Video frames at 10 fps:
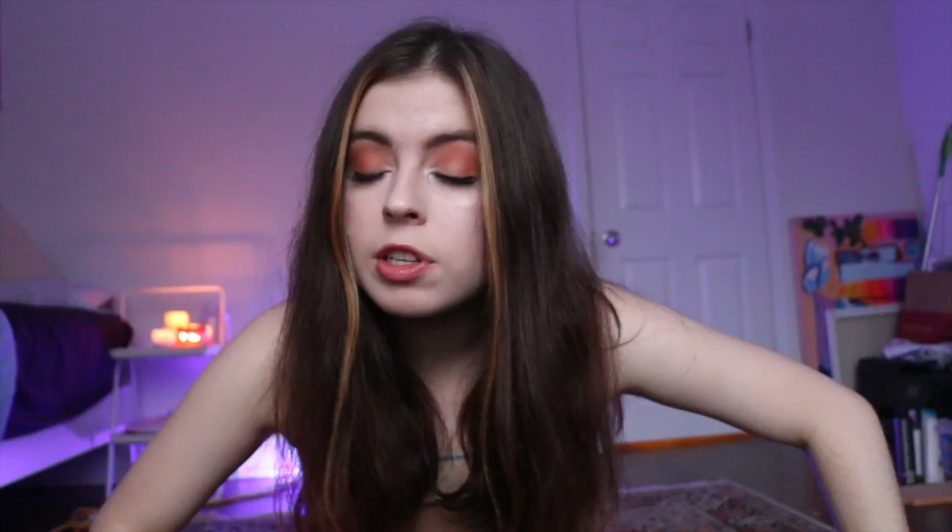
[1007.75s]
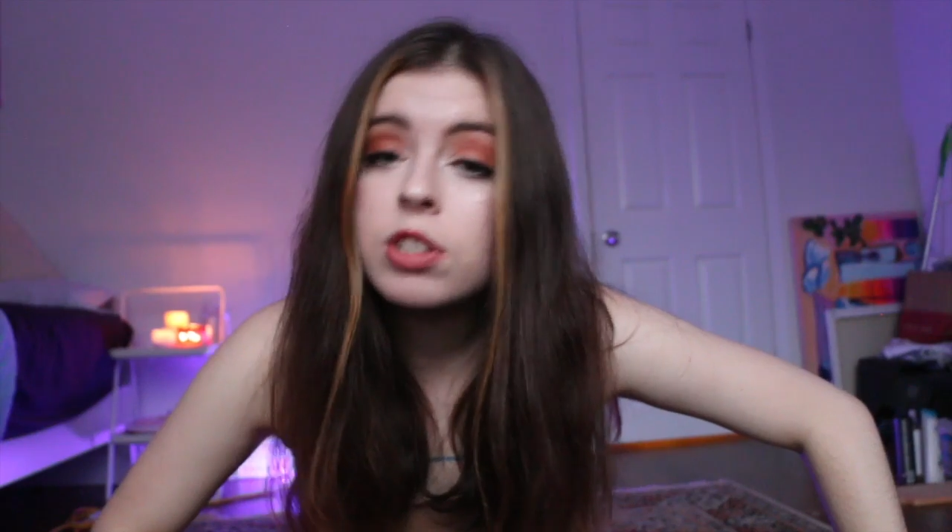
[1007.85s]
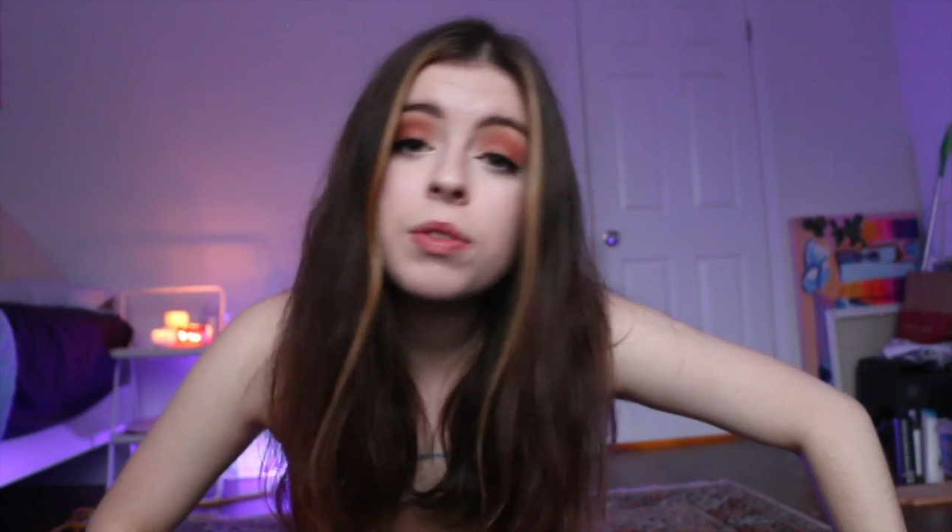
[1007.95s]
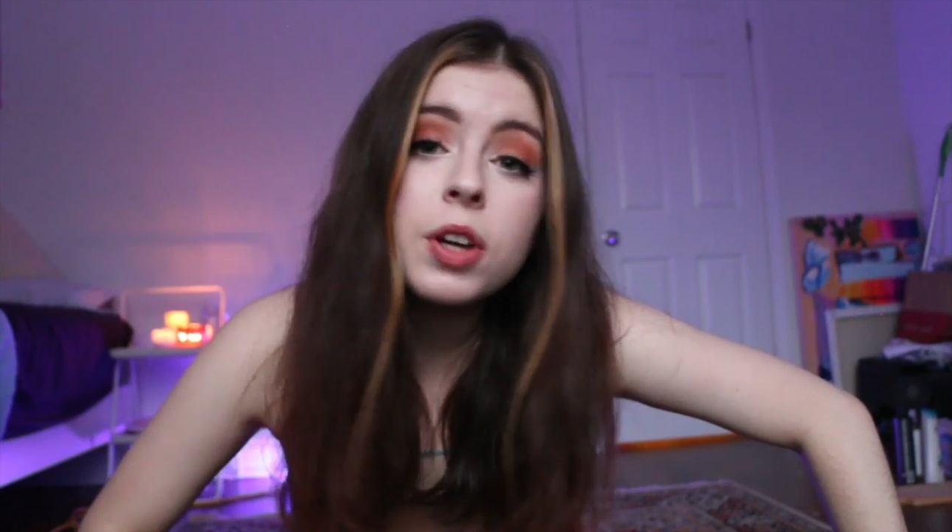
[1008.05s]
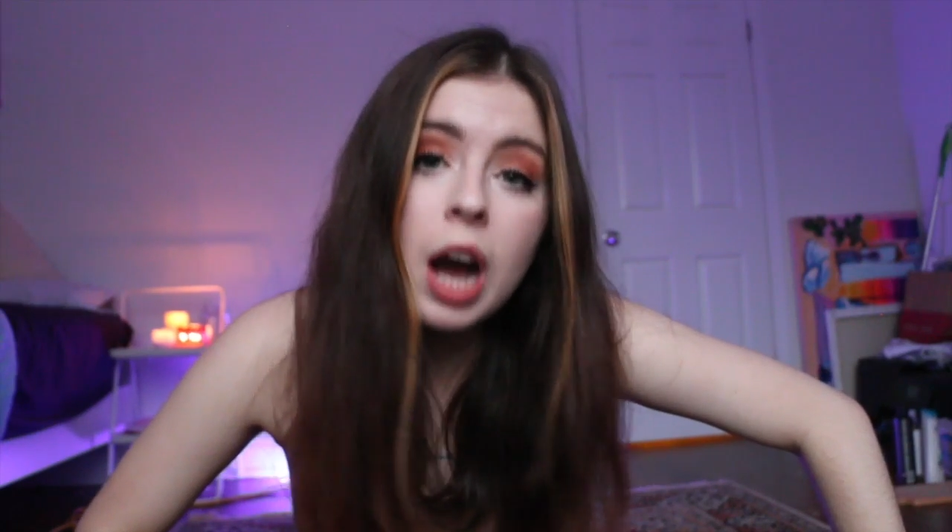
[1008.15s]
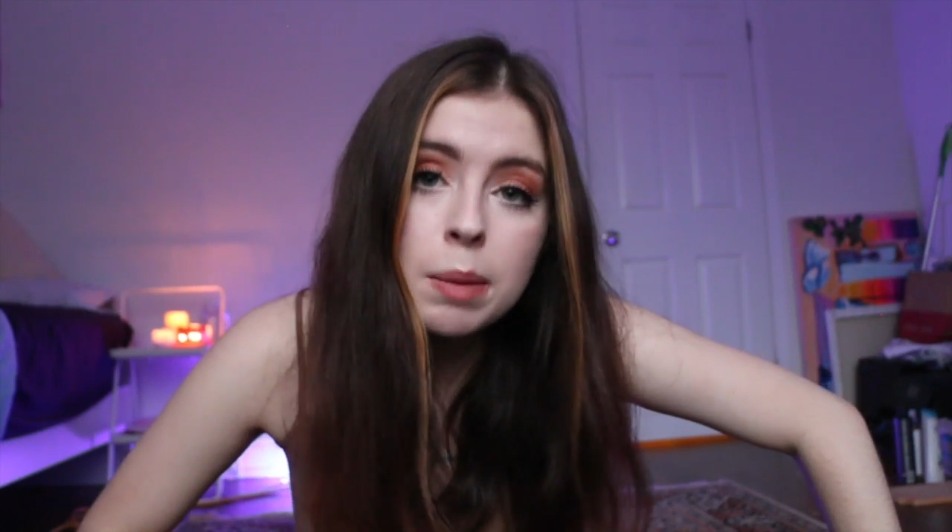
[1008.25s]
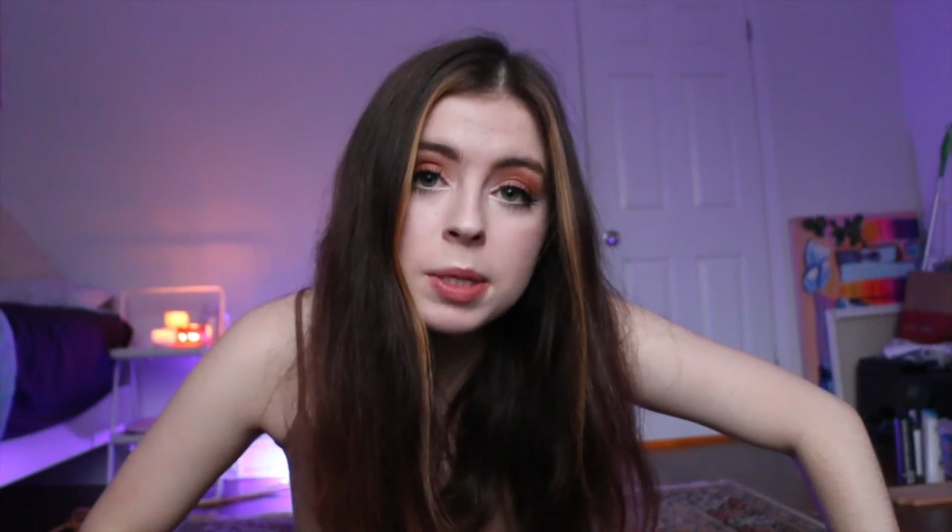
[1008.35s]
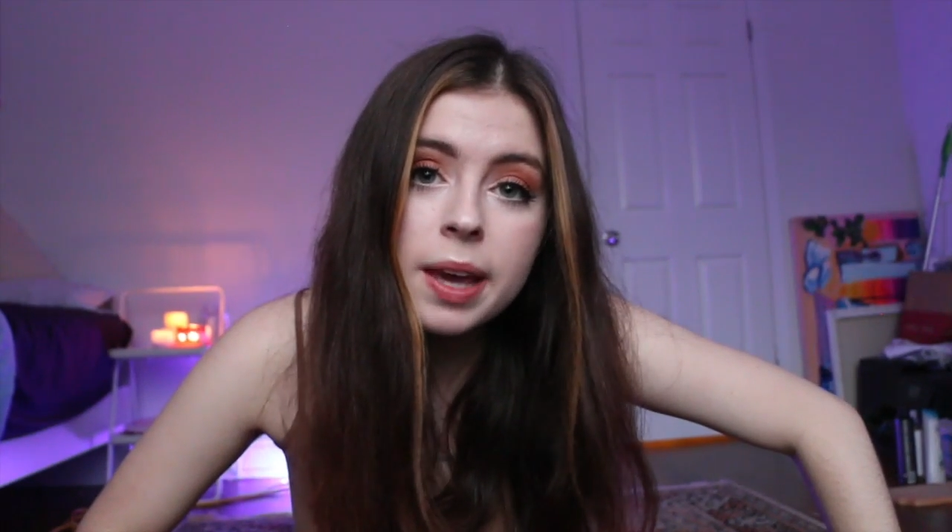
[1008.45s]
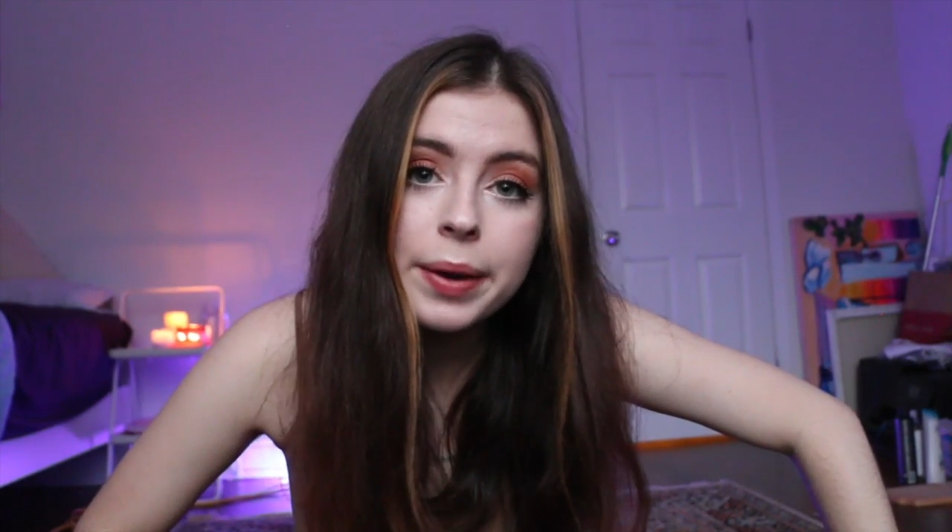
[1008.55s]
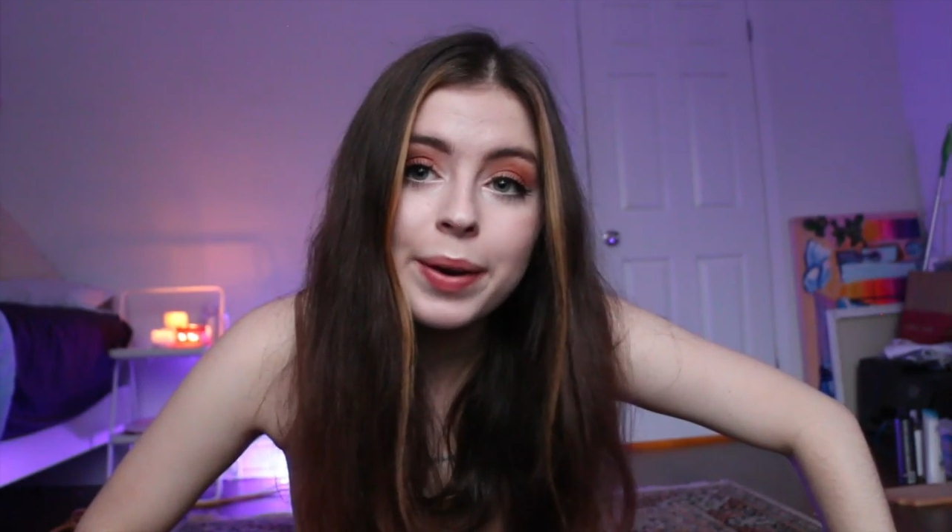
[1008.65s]
So the
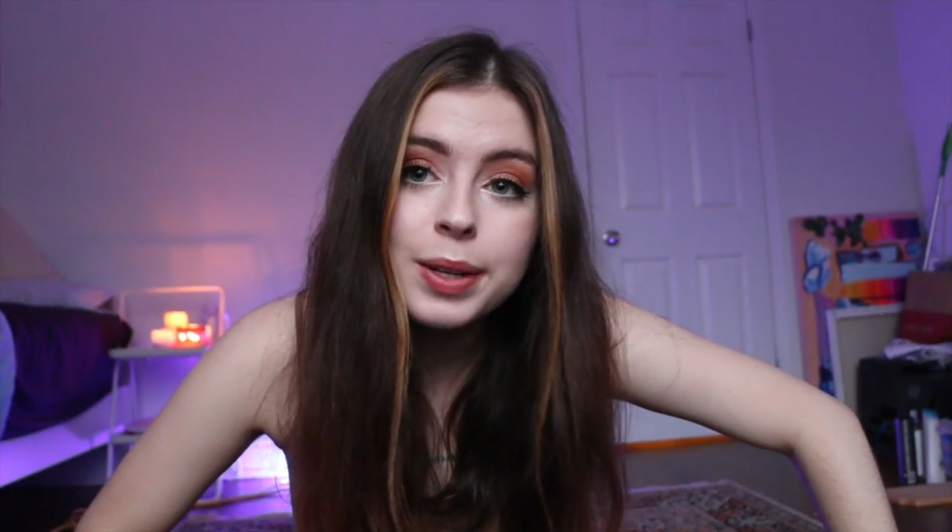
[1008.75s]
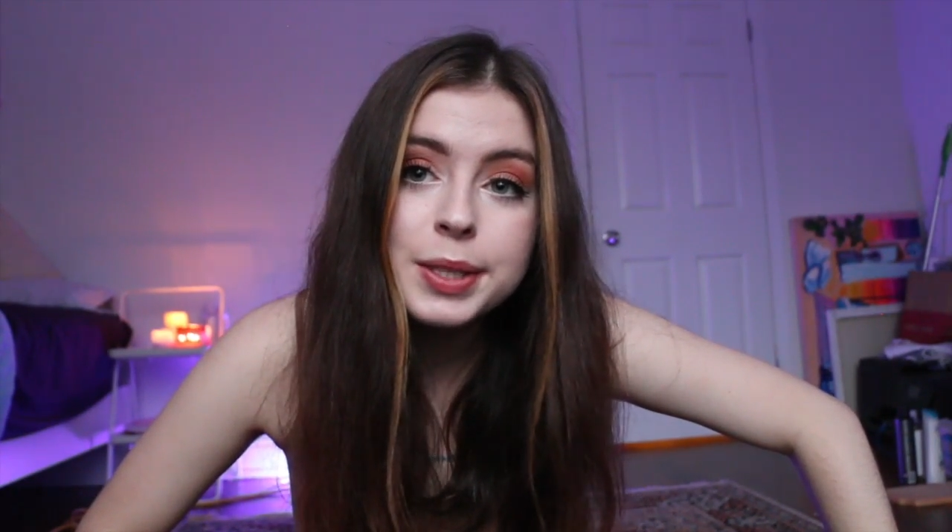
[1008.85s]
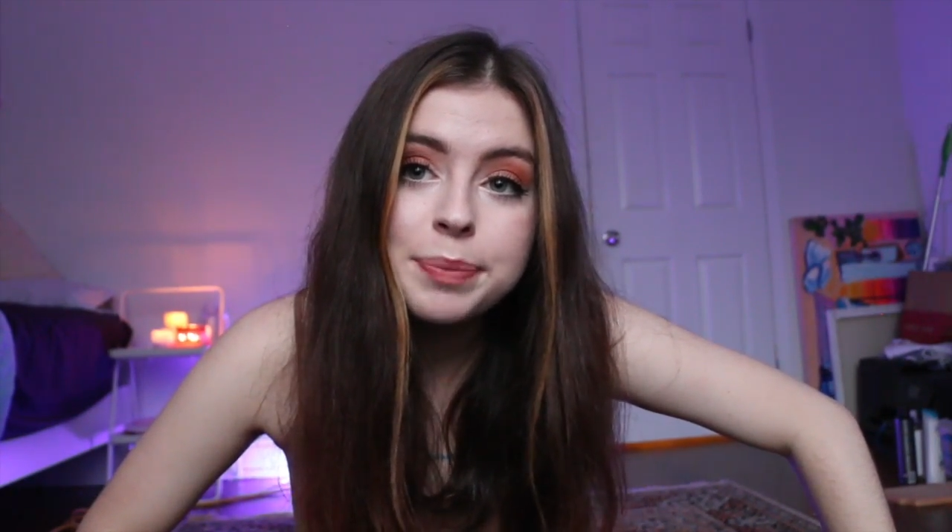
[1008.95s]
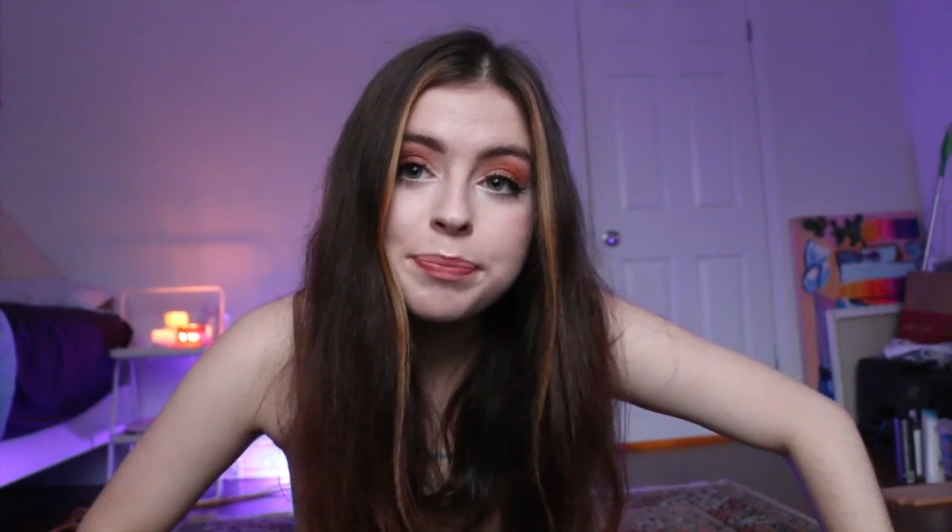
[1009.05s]
cops get called,